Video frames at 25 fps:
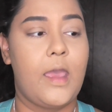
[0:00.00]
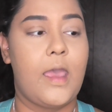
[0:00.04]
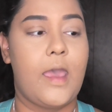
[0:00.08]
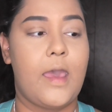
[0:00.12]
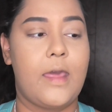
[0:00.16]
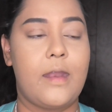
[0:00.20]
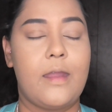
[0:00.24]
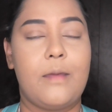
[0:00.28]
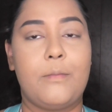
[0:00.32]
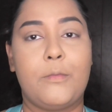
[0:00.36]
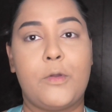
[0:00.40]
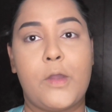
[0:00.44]

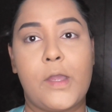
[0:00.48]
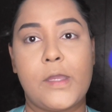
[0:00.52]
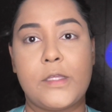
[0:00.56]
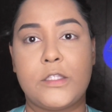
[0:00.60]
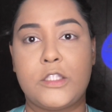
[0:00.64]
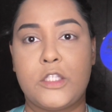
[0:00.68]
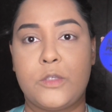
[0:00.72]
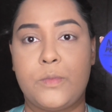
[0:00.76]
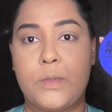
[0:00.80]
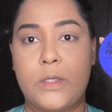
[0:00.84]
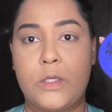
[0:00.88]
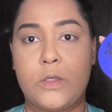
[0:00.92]
and I'm going
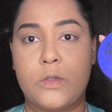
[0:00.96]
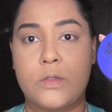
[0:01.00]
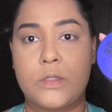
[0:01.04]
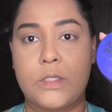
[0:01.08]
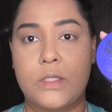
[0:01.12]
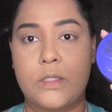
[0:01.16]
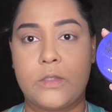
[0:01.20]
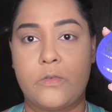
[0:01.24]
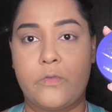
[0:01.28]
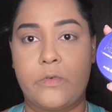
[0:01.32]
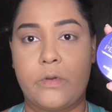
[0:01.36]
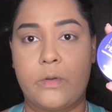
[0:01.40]
to be
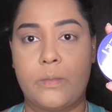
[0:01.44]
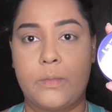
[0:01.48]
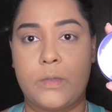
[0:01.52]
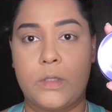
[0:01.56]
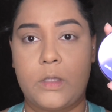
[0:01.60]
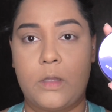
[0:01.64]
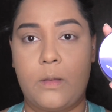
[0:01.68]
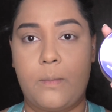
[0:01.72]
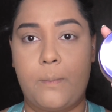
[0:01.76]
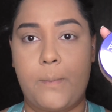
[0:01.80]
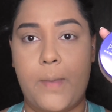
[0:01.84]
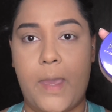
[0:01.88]
using the
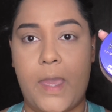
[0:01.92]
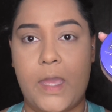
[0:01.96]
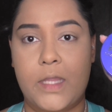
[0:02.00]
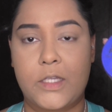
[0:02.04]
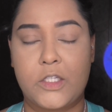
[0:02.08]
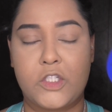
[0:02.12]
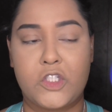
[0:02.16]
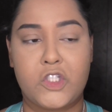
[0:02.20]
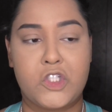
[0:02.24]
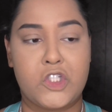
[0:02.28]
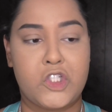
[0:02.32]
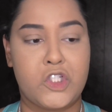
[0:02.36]
Rimmel
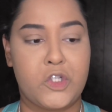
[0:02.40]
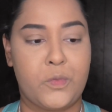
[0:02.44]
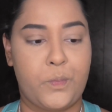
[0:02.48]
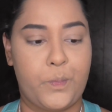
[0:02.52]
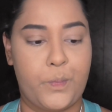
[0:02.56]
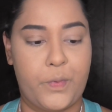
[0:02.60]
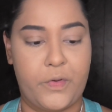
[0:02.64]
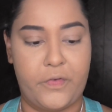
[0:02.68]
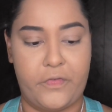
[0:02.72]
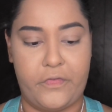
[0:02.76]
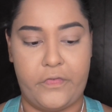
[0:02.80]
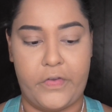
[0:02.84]
Match
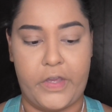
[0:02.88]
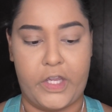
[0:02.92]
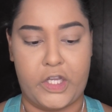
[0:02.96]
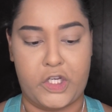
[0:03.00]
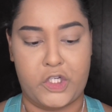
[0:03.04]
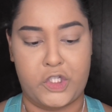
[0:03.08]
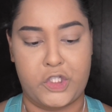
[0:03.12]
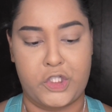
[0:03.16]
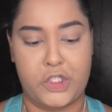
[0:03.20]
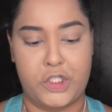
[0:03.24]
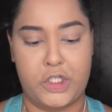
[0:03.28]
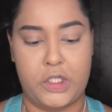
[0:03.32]

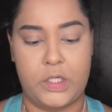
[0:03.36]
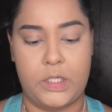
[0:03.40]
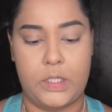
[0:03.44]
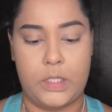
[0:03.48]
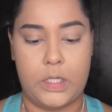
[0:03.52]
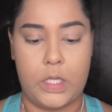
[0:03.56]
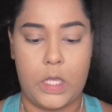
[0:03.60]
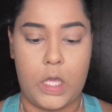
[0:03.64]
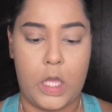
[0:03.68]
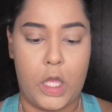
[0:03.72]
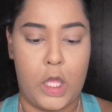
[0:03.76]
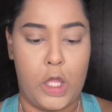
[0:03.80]

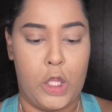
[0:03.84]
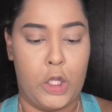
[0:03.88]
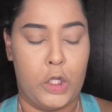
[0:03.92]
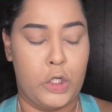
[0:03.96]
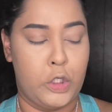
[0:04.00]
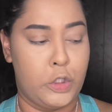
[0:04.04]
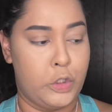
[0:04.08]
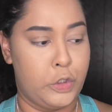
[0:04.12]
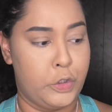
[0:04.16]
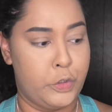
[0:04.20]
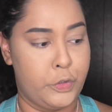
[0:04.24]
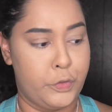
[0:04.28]
Perfection
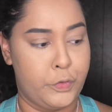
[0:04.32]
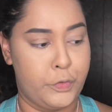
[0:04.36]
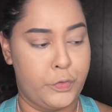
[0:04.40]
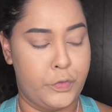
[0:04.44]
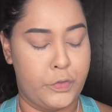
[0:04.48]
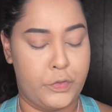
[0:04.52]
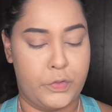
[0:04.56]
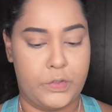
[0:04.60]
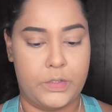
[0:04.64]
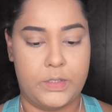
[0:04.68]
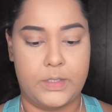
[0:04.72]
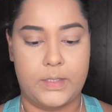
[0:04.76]

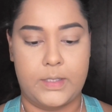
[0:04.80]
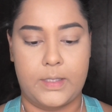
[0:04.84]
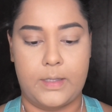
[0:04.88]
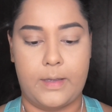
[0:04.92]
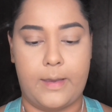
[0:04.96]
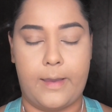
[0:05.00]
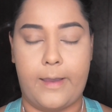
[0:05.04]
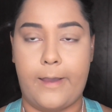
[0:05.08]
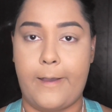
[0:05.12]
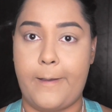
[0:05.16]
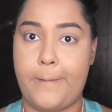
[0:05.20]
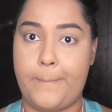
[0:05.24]
loose
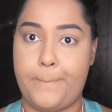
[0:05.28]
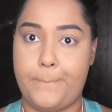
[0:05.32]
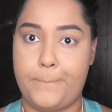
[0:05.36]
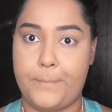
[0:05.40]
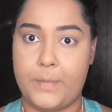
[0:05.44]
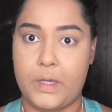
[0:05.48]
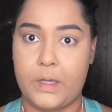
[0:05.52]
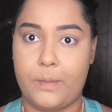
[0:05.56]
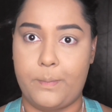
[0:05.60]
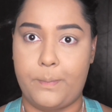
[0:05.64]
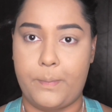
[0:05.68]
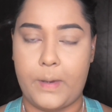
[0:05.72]

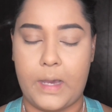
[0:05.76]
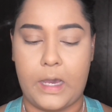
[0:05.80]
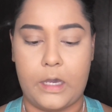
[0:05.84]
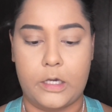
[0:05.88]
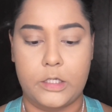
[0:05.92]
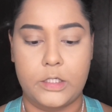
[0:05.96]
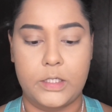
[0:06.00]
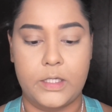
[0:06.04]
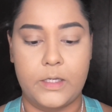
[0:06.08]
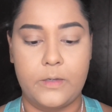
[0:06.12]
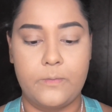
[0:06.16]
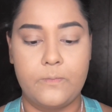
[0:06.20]

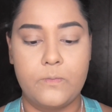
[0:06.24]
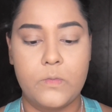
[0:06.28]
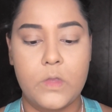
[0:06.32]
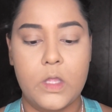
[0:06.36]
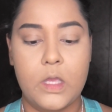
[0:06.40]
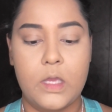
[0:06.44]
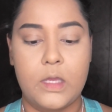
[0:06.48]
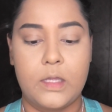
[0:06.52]
powder.